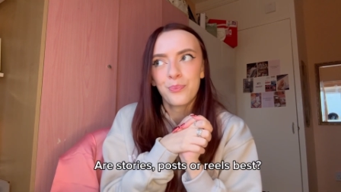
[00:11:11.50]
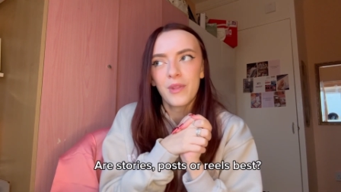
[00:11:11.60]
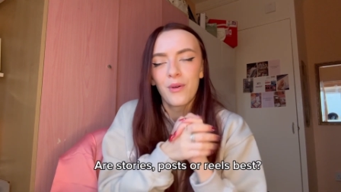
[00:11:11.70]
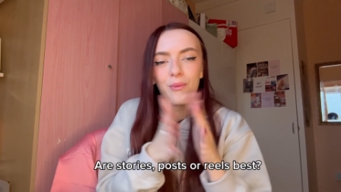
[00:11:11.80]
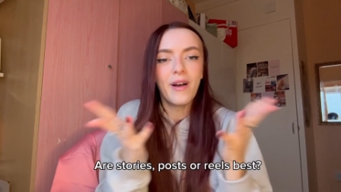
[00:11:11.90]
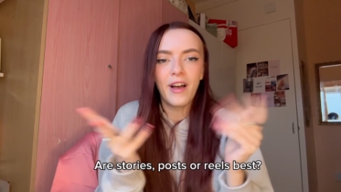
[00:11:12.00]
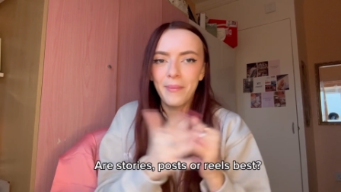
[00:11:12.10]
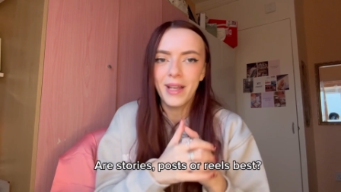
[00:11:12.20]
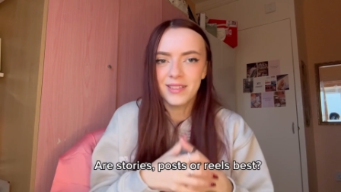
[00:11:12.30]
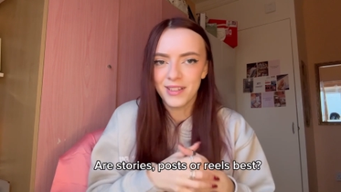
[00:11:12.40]
Well, I
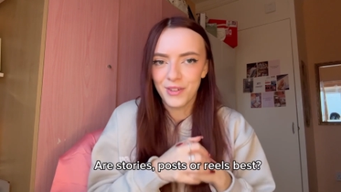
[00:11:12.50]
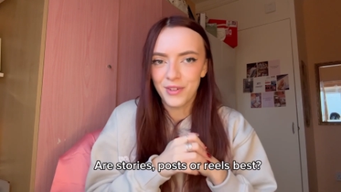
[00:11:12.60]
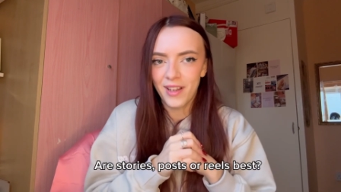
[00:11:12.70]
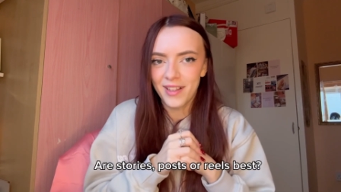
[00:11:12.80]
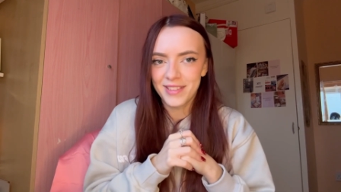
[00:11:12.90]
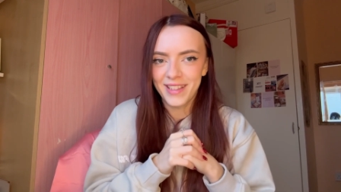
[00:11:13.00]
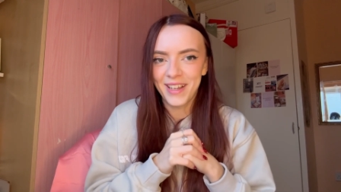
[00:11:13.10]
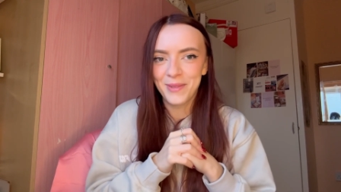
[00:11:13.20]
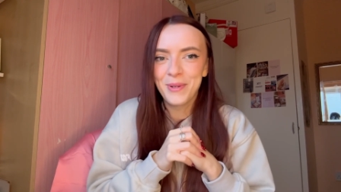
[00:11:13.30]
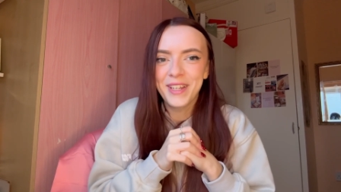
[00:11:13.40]
basically already answered that
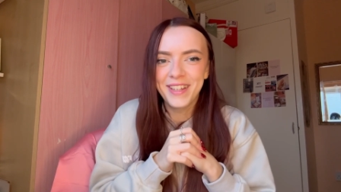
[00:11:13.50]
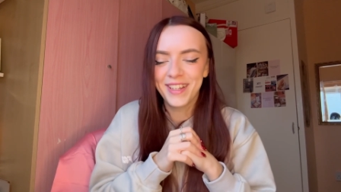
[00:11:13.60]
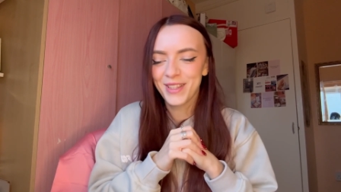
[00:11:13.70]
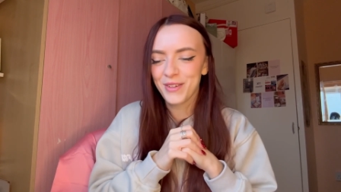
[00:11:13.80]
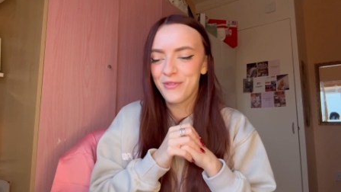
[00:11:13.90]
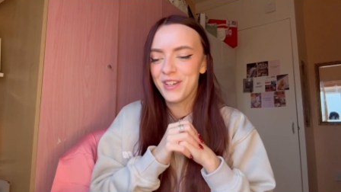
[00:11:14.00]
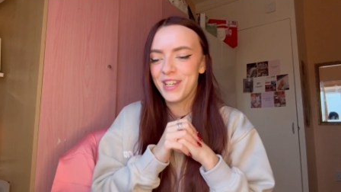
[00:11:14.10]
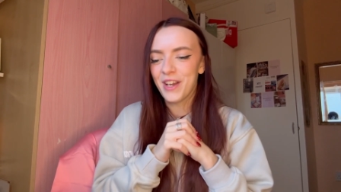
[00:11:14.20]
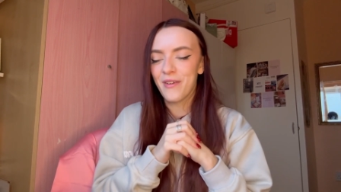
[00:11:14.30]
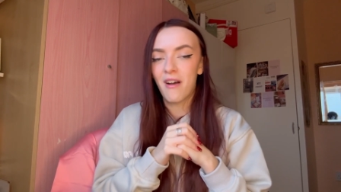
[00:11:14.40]
at the beginning of the
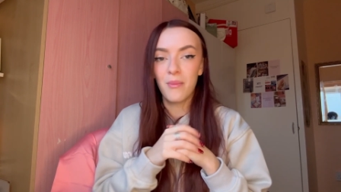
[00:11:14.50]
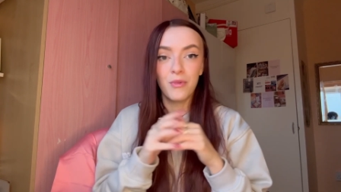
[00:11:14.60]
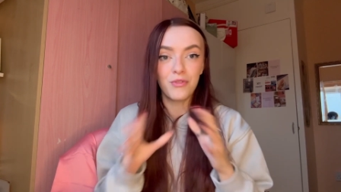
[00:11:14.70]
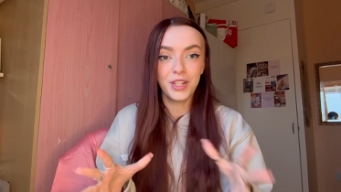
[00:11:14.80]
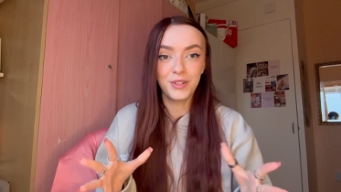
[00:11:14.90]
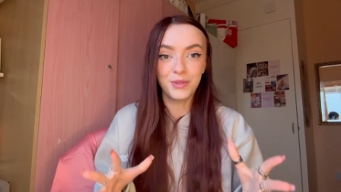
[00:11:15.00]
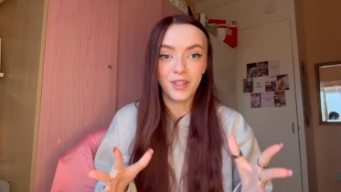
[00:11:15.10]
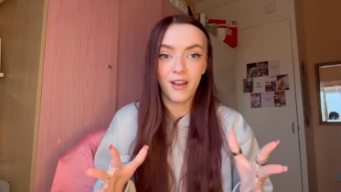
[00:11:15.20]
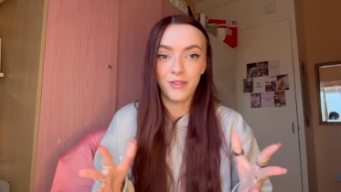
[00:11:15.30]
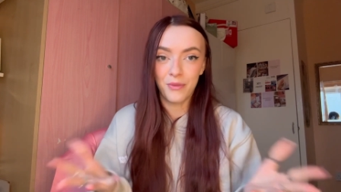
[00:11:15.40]
video. Reels
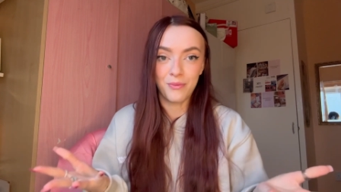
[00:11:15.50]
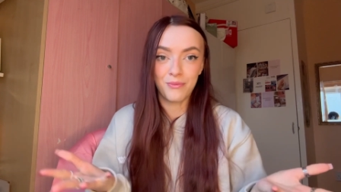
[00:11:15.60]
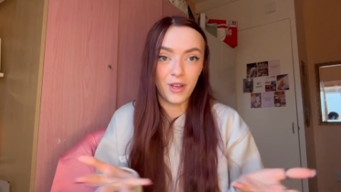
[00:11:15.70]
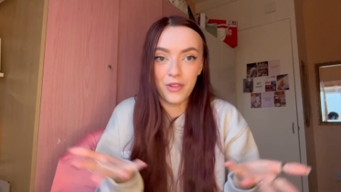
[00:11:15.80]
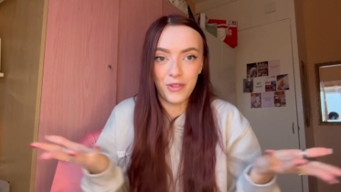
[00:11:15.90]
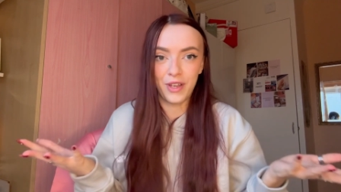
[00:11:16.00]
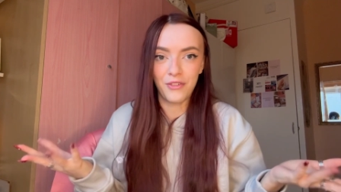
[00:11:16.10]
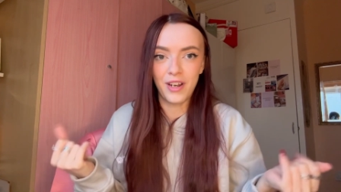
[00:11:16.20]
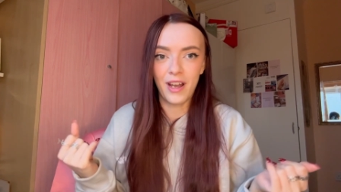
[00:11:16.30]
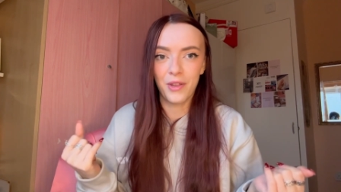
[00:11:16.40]
are the other thing
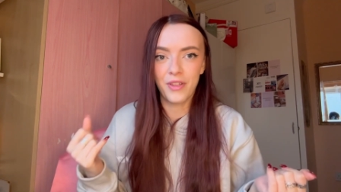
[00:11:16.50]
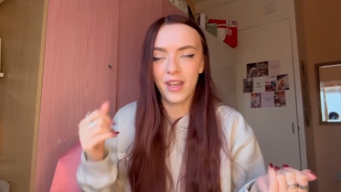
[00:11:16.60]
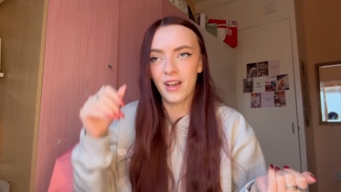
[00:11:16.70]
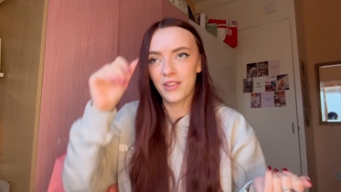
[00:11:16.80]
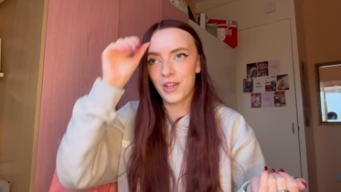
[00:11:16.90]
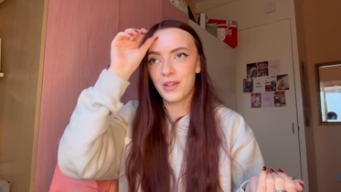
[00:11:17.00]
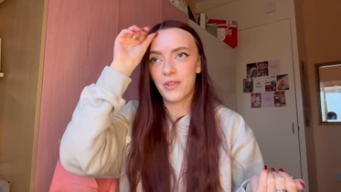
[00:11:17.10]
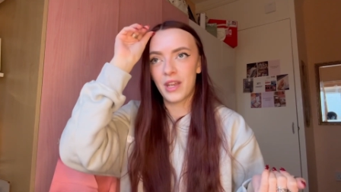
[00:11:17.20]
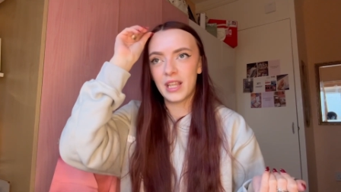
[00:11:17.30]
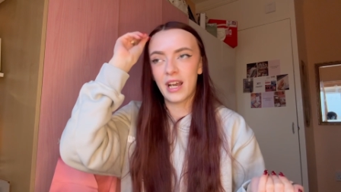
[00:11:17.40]
right now. They are the only
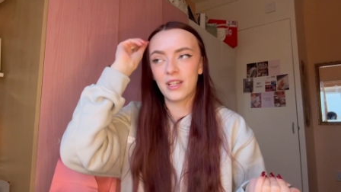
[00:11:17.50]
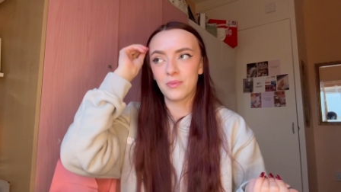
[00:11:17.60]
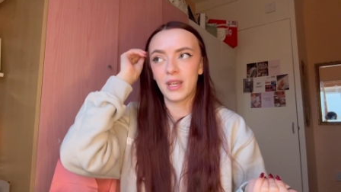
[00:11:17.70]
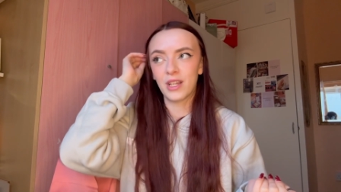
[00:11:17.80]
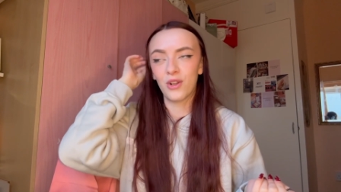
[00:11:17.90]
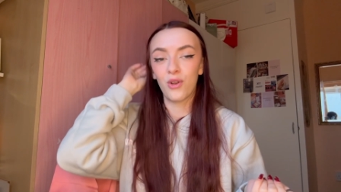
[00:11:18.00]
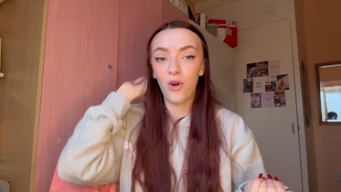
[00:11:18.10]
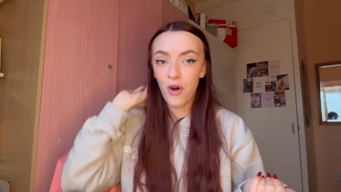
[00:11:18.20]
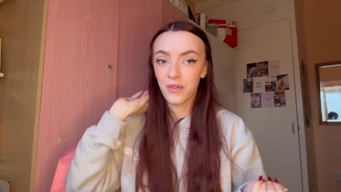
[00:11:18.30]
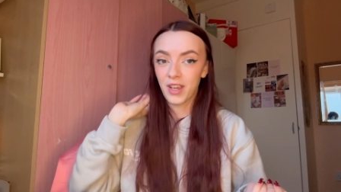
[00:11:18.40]
thing that is making a
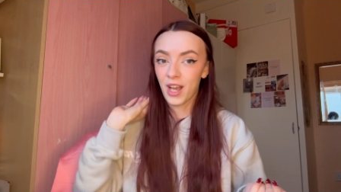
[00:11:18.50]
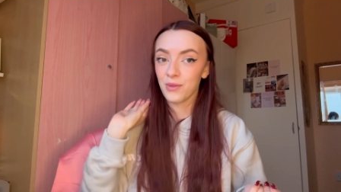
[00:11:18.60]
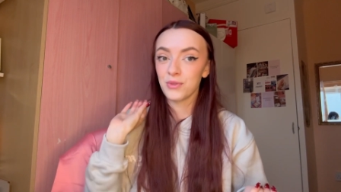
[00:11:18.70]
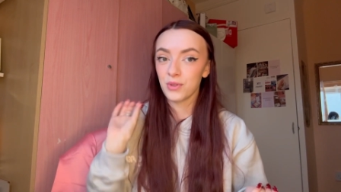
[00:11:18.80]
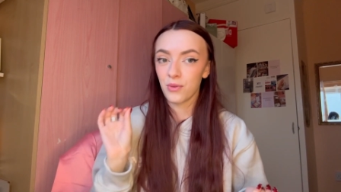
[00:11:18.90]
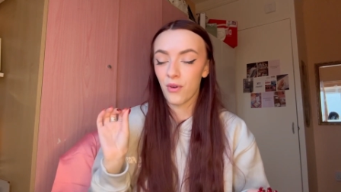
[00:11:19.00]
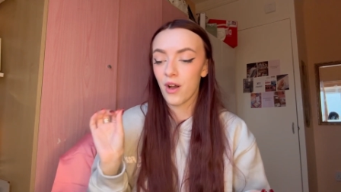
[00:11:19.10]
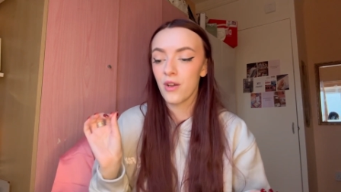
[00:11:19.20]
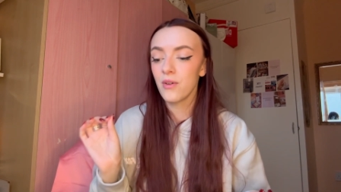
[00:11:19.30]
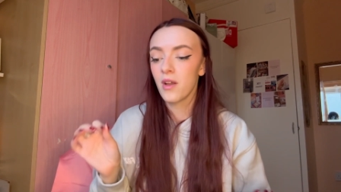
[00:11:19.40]
lot of accounts
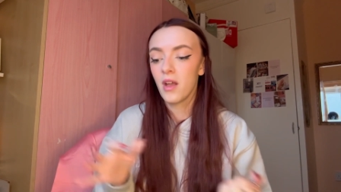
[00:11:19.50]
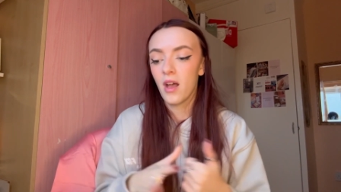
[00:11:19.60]
grow.